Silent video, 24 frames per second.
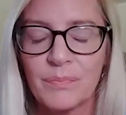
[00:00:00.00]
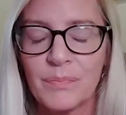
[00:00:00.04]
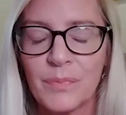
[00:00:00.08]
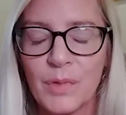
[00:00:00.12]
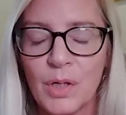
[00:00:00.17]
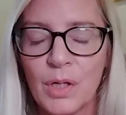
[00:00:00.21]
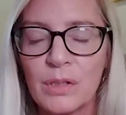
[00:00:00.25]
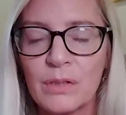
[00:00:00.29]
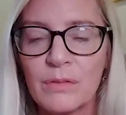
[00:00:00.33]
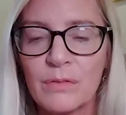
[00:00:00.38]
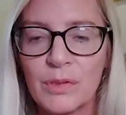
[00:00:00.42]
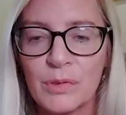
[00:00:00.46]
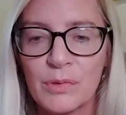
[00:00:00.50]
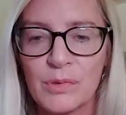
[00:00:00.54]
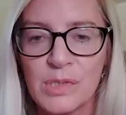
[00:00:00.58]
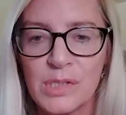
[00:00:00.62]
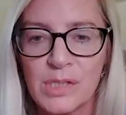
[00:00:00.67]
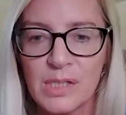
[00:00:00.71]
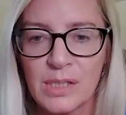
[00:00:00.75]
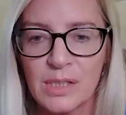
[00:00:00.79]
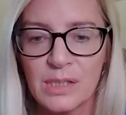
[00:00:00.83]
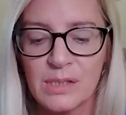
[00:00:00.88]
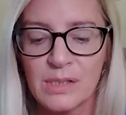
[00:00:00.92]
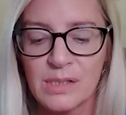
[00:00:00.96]
all of those
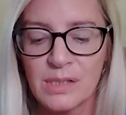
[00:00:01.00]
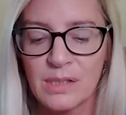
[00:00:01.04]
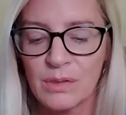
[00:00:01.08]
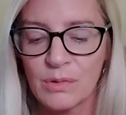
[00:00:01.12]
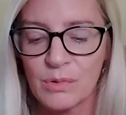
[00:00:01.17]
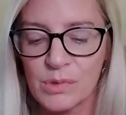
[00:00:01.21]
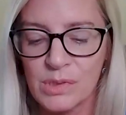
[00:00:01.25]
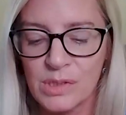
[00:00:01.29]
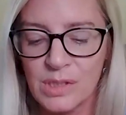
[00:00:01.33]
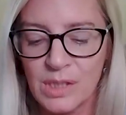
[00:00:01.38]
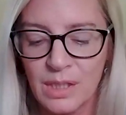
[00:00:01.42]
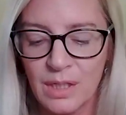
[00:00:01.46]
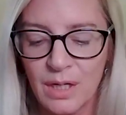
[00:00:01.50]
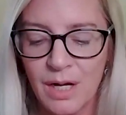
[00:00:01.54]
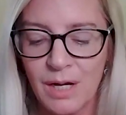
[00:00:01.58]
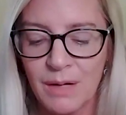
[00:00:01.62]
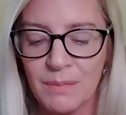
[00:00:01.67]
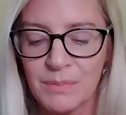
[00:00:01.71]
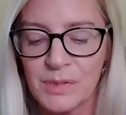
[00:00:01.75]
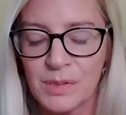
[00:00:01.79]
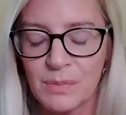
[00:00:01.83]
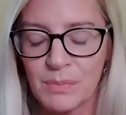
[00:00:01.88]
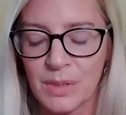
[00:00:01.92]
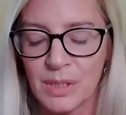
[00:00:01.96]
things, and those get
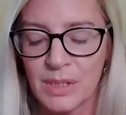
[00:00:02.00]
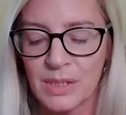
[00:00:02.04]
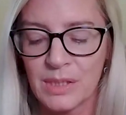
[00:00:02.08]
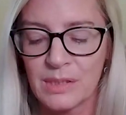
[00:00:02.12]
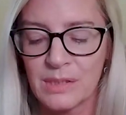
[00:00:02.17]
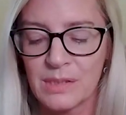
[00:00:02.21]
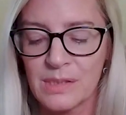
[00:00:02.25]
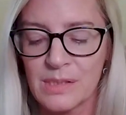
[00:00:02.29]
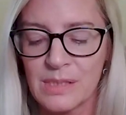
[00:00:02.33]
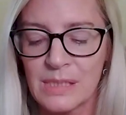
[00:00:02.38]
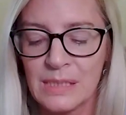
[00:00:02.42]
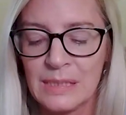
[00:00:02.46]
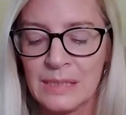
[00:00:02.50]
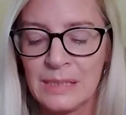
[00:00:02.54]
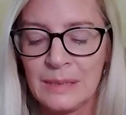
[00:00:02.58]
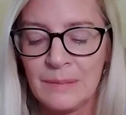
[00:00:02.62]
optimized,